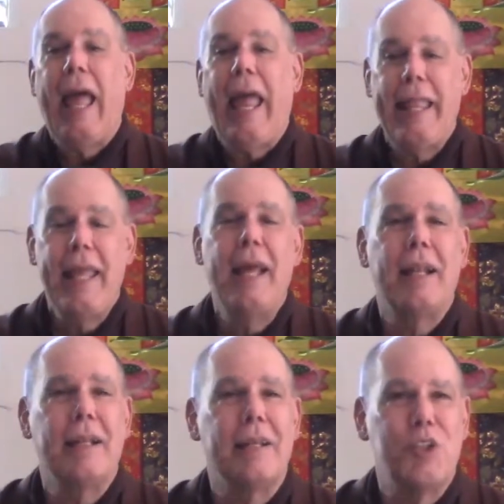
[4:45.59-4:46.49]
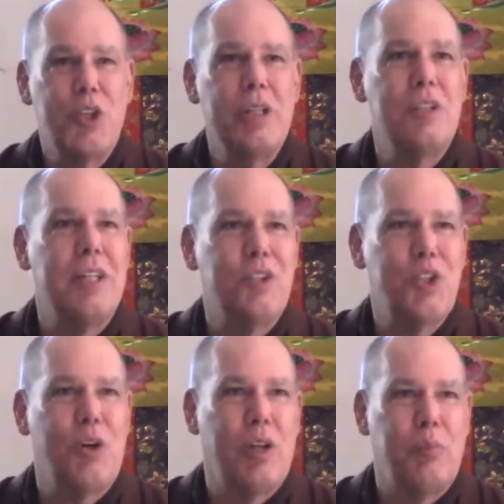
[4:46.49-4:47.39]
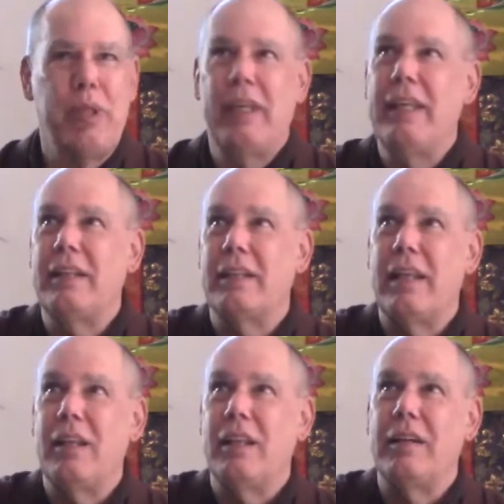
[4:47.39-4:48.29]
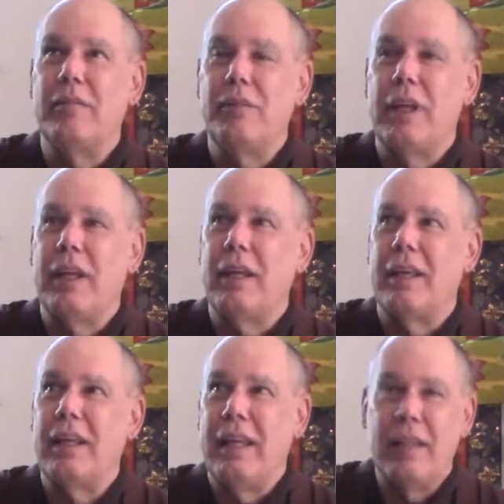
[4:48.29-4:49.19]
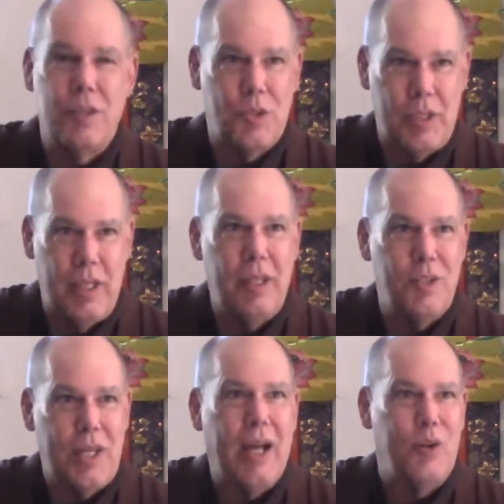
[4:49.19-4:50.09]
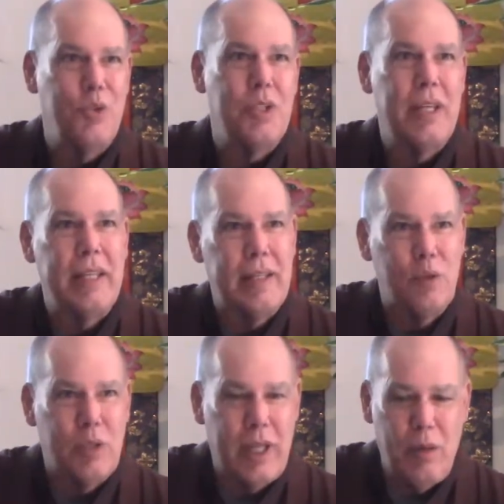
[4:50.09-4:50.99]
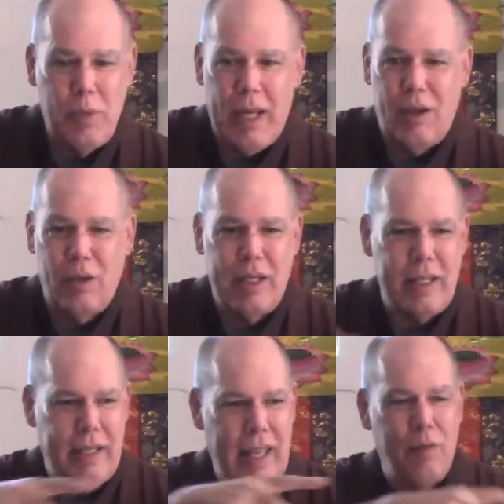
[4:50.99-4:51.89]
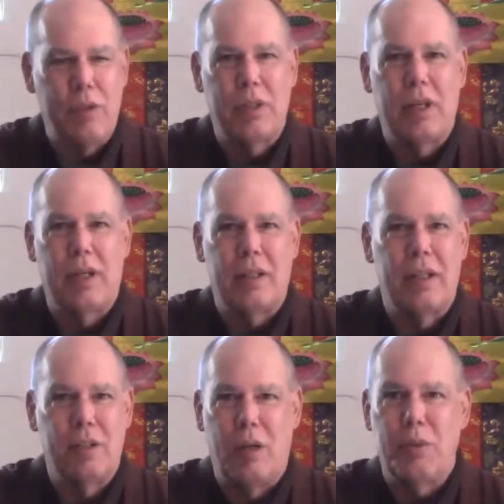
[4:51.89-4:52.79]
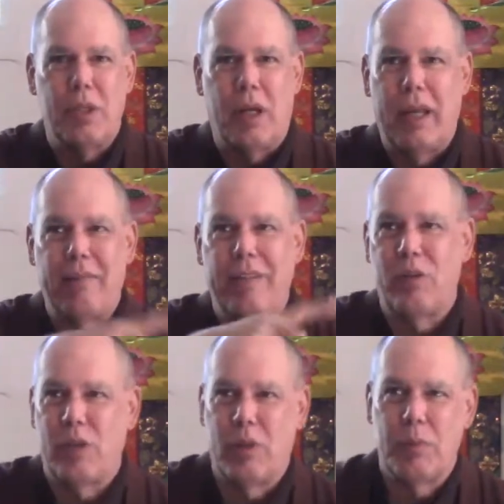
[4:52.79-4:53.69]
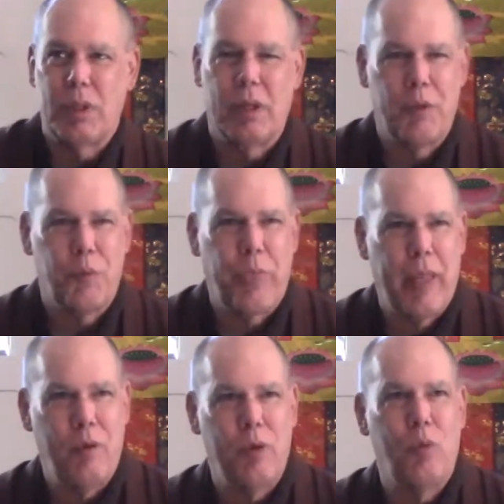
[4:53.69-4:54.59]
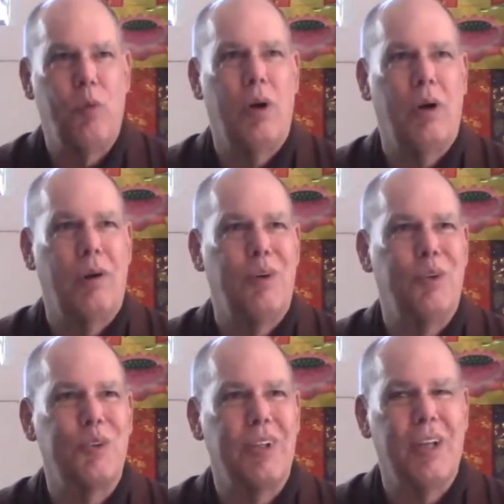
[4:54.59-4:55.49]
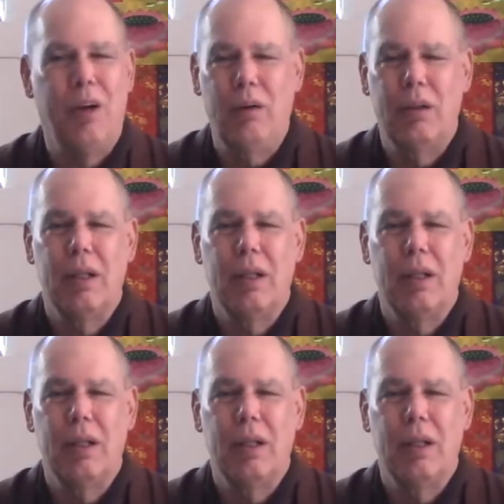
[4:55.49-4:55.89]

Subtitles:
And then Shinzen showed up. He lived in this house, and he came down and he gave a Dharma talk, half-hour Dharma talk. And I went, whoa, you know,